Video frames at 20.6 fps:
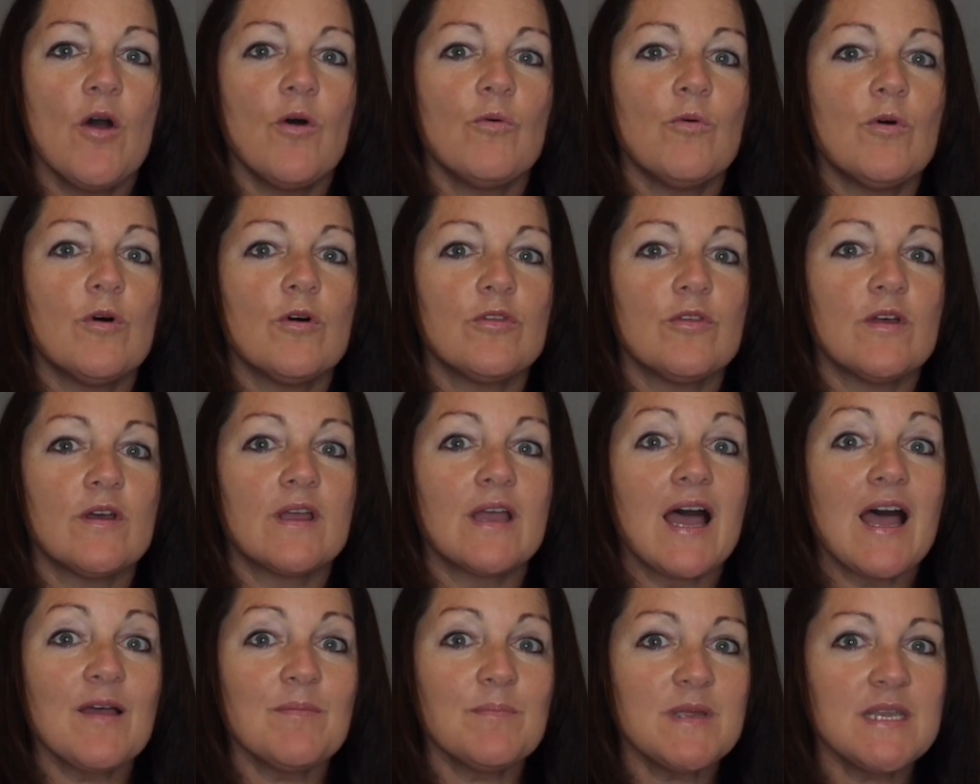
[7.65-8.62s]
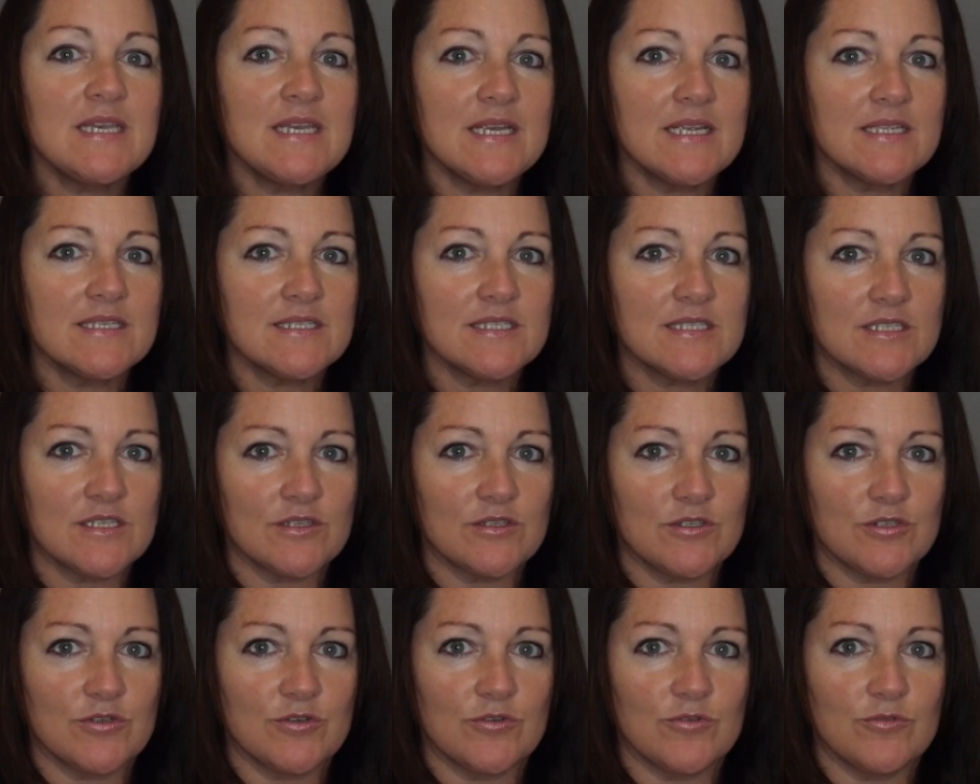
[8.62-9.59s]
Well, the Gottman
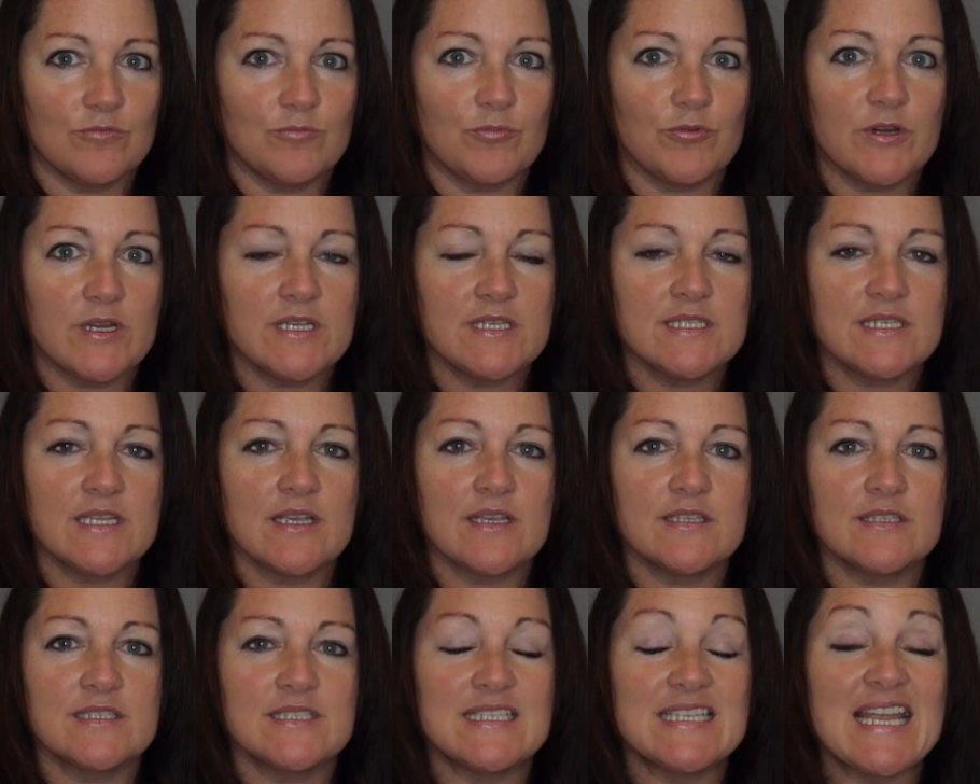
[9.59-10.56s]
Institute brings us